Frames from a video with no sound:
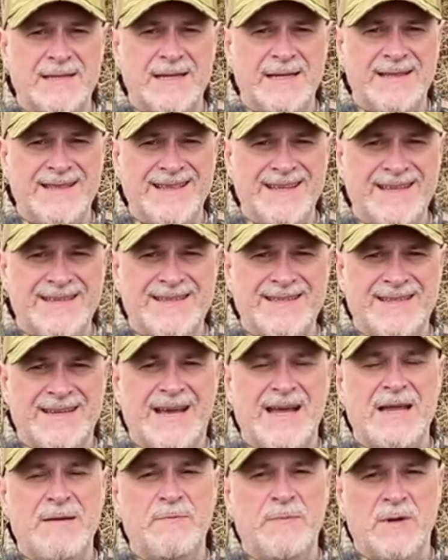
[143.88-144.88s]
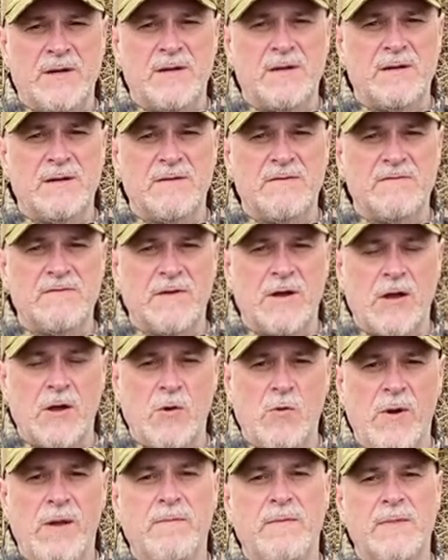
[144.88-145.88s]
in this type of
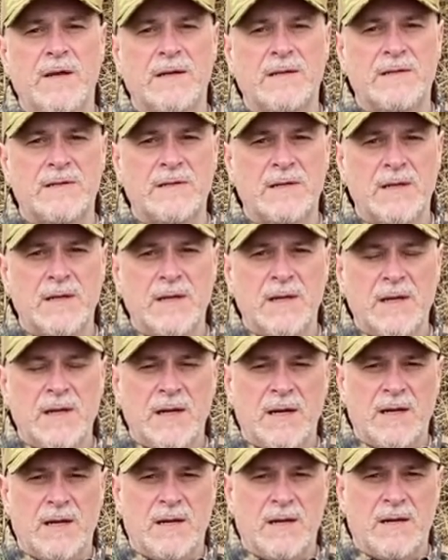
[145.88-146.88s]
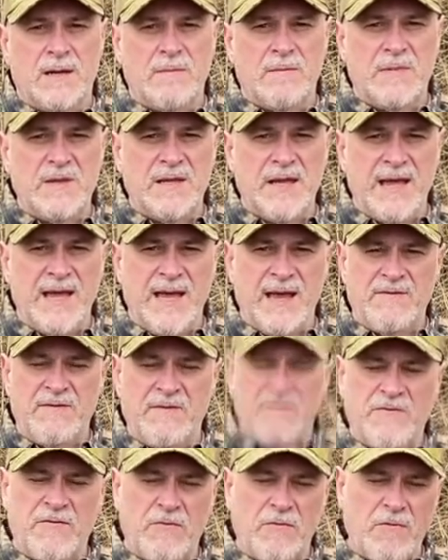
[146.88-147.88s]
equipment. Um, they have a
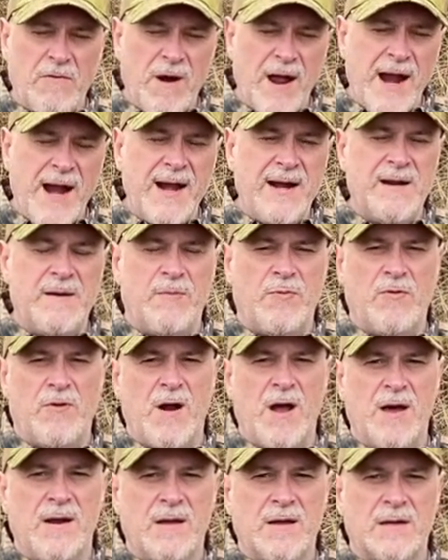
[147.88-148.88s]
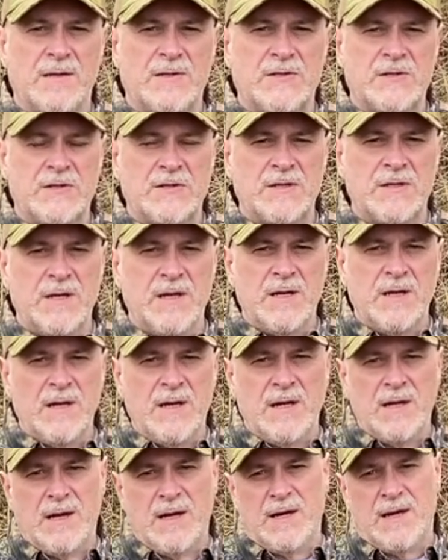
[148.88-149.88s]
variety of products,
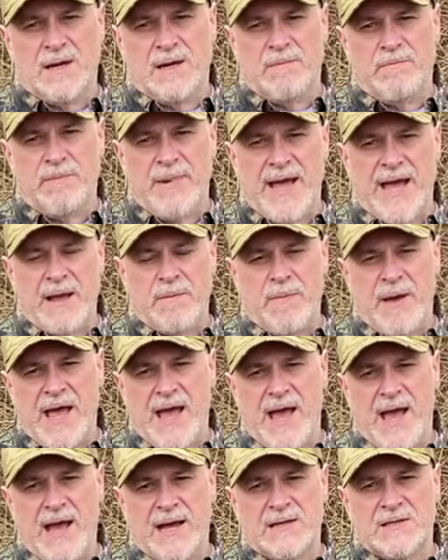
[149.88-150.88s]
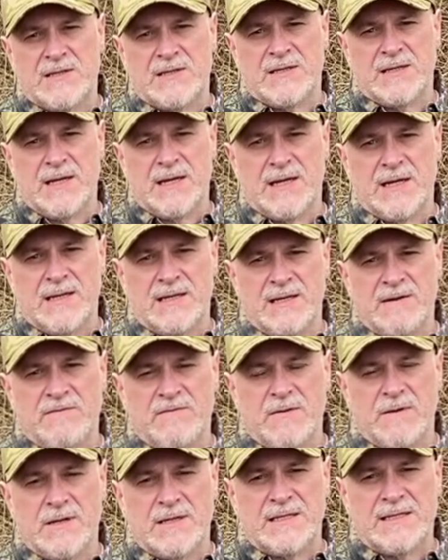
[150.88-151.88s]
uh, backpacks, uh,
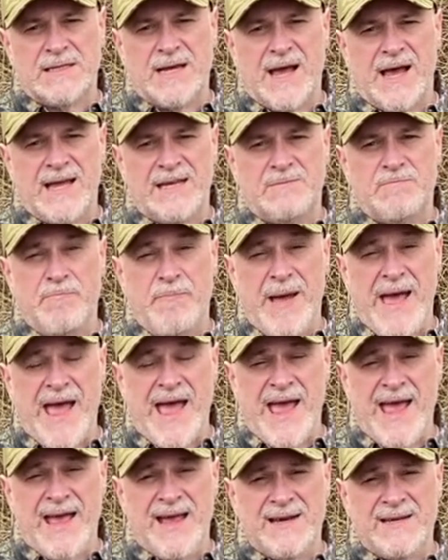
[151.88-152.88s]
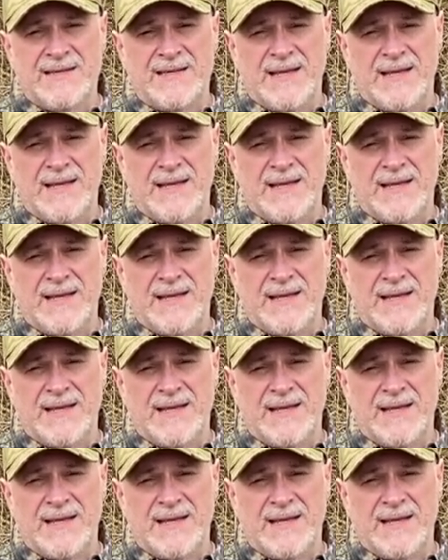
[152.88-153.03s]
different size bags